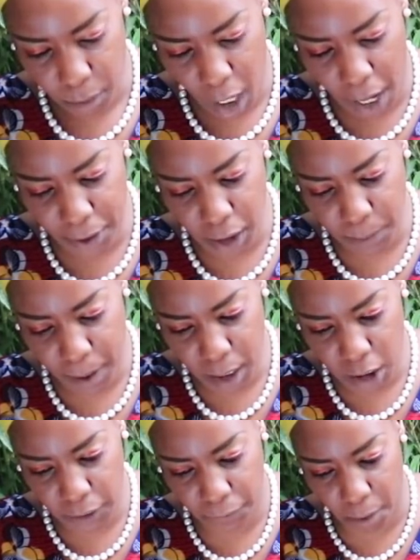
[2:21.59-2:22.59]
I think it's
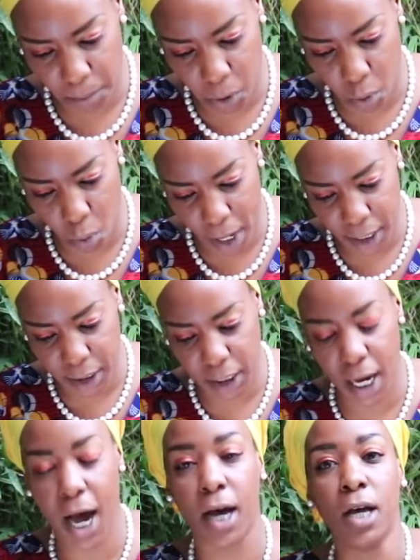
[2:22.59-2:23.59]
managed from Kuwait.
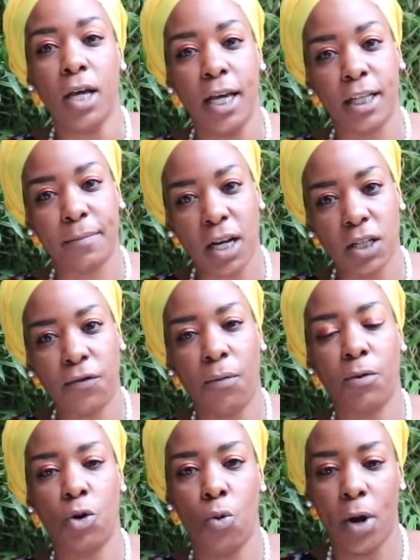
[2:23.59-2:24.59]
Yeah, it's managed
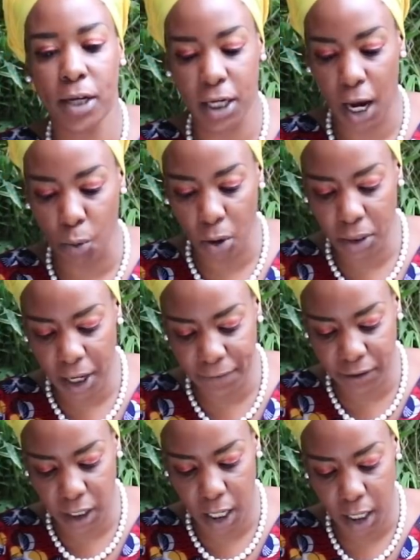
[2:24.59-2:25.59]
from Kuwait. And what
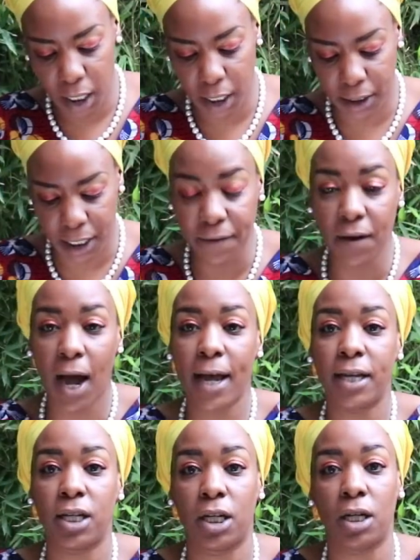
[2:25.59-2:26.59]
they've done is they've
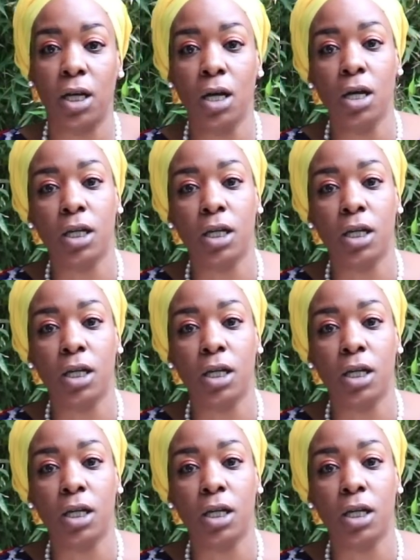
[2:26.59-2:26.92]
hired an